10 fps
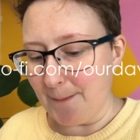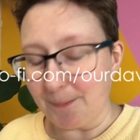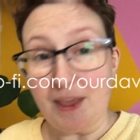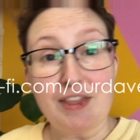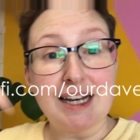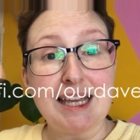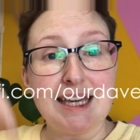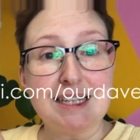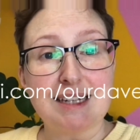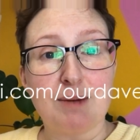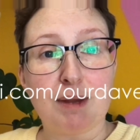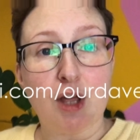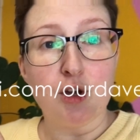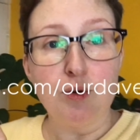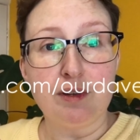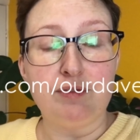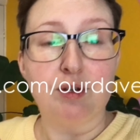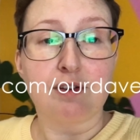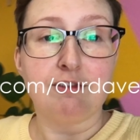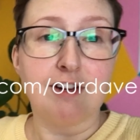The link is down below if you
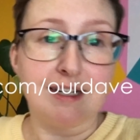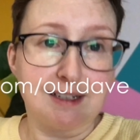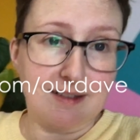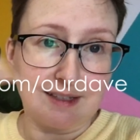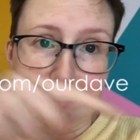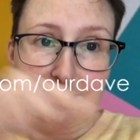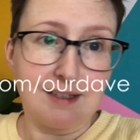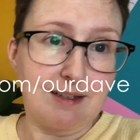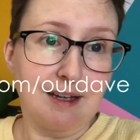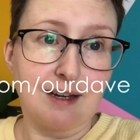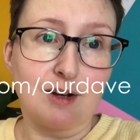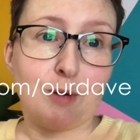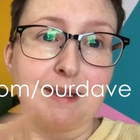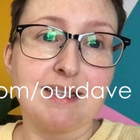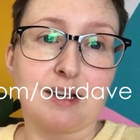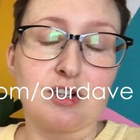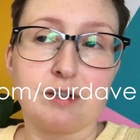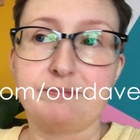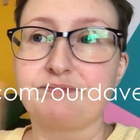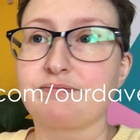can find the comment
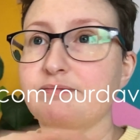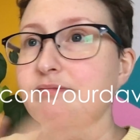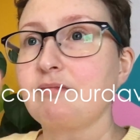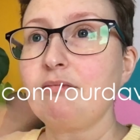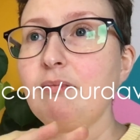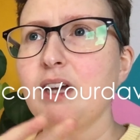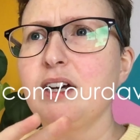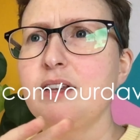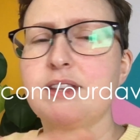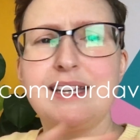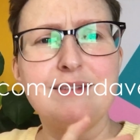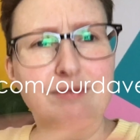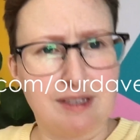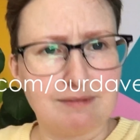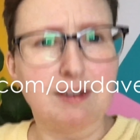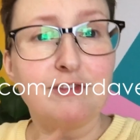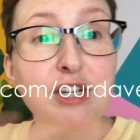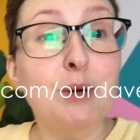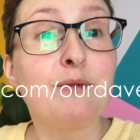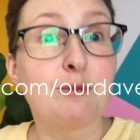section, the
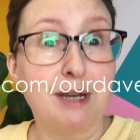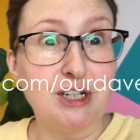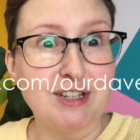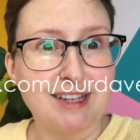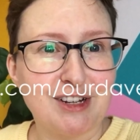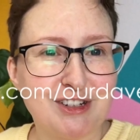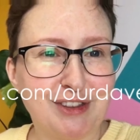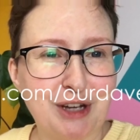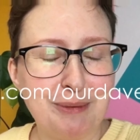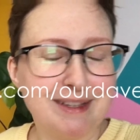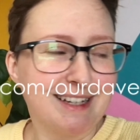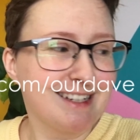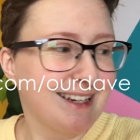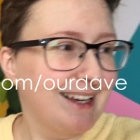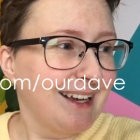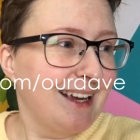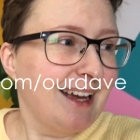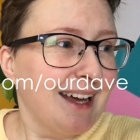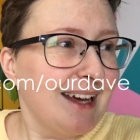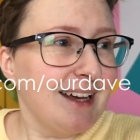video information section of the comment section.
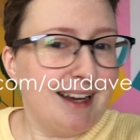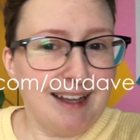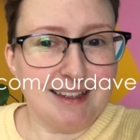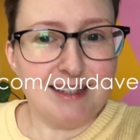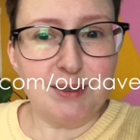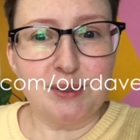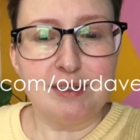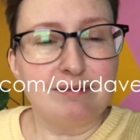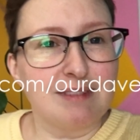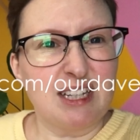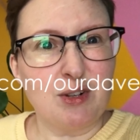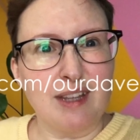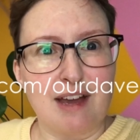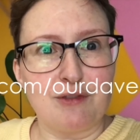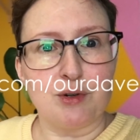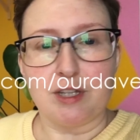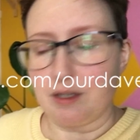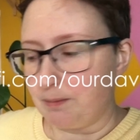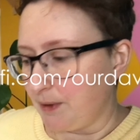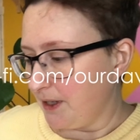And it's all there for
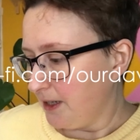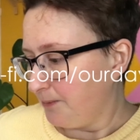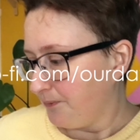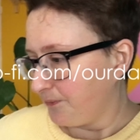you, but I'll